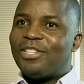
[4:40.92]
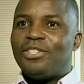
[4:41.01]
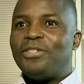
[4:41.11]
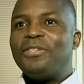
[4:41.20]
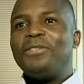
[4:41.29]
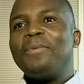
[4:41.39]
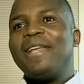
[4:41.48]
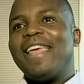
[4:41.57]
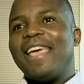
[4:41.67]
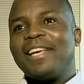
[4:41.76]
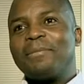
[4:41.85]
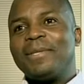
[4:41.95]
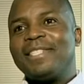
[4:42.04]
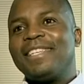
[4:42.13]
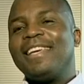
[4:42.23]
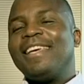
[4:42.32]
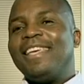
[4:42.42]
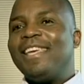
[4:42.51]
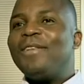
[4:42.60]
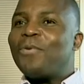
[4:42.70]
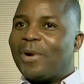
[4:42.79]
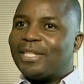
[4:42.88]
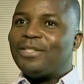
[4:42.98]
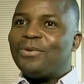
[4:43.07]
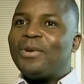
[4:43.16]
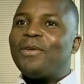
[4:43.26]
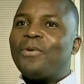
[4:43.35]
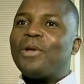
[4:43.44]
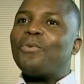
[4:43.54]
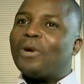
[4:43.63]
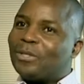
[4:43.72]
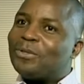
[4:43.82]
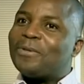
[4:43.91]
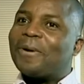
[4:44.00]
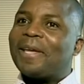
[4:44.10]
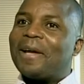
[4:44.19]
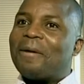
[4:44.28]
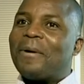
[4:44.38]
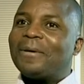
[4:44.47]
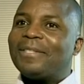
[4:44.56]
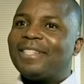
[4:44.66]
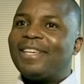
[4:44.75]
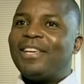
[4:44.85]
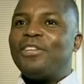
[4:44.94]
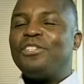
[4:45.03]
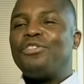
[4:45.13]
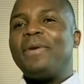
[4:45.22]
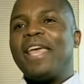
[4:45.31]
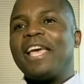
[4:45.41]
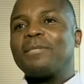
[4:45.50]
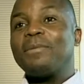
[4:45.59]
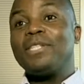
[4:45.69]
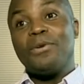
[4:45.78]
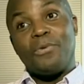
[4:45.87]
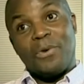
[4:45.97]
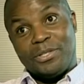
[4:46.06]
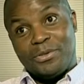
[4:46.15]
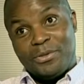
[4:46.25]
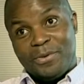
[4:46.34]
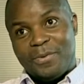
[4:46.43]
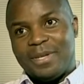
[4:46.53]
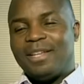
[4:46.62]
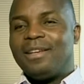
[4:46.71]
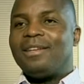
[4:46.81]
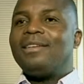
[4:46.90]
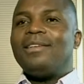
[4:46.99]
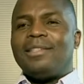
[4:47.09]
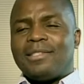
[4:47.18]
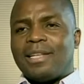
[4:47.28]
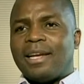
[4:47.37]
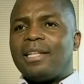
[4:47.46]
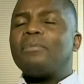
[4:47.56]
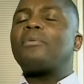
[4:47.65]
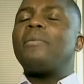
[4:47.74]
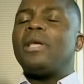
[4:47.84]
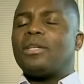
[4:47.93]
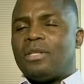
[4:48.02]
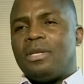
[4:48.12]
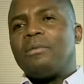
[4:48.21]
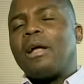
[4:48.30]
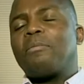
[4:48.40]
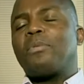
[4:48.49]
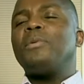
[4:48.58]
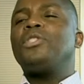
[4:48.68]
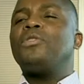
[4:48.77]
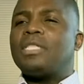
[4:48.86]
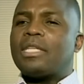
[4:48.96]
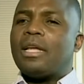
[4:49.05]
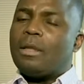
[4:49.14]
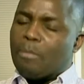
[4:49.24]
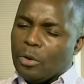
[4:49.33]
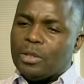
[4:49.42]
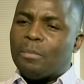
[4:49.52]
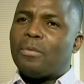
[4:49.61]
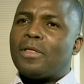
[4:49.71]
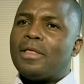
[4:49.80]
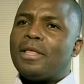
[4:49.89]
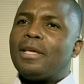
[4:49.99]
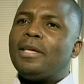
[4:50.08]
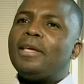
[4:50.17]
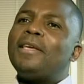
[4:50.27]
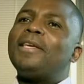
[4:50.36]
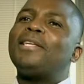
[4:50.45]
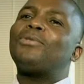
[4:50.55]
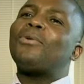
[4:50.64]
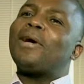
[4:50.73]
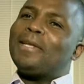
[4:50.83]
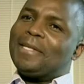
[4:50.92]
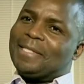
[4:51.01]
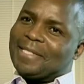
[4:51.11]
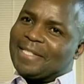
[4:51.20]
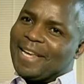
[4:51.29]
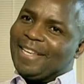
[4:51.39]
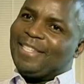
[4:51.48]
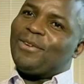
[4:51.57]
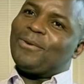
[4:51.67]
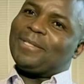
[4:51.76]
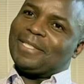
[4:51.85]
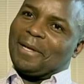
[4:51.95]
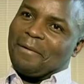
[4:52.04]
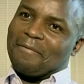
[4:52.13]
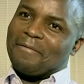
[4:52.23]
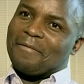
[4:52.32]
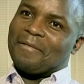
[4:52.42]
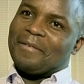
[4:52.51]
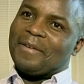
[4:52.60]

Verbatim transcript: You need to be an expert in what you in, in what you're talking about. You need to be an expert in what you're doing. Second, probably actually, I probably should say the most important thing is to understand yourself.